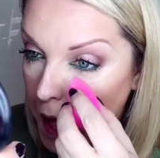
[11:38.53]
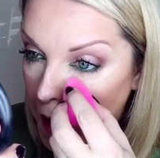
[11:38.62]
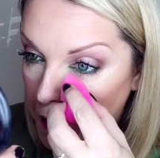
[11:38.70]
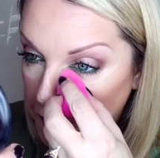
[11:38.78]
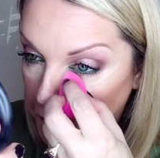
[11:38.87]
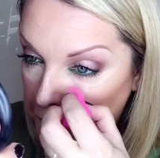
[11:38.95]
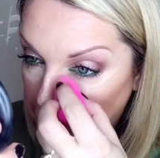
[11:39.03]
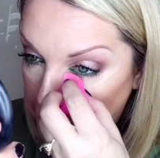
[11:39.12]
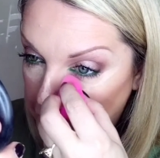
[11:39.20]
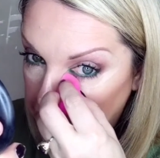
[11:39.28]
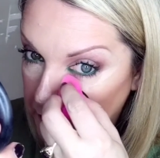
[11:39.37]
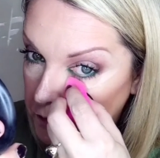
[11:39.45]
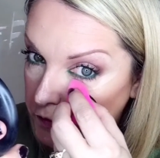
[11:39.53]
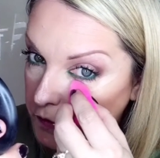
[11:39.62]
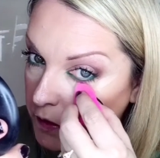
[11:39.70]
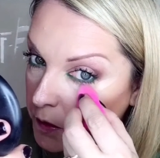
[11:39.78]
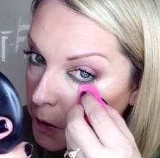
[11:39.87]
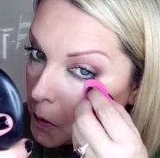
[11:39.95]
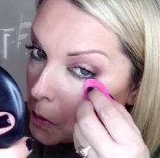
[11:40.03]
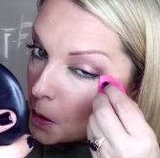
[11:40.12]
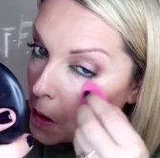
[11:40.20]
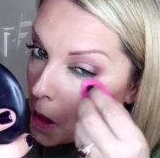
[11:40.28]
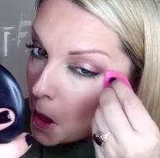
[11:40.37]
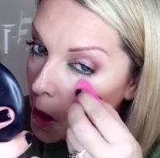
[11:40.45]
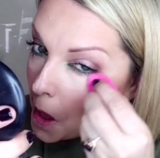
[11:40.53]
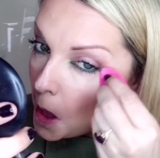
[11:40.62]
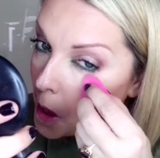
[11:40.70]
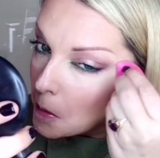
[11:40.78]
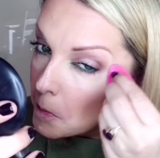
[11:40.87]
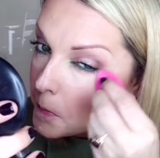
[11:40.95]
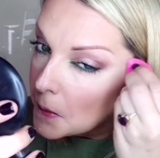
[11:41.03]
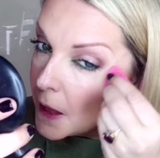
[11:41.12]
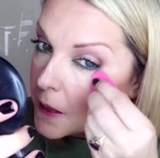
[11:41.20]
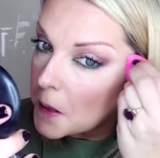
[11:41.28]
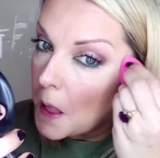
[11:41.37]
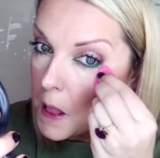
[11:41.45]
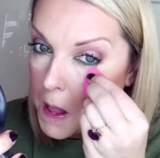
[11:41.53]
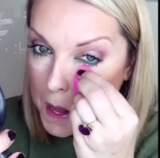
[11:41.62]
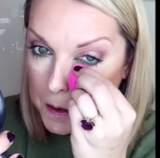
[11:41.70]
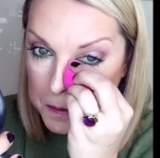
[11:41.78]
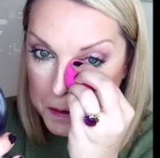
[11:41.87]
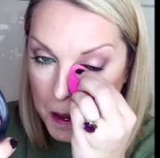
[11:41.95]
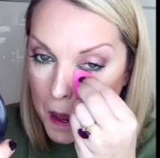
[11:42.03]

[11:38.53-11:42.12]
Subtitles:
and I'm going to blend that out.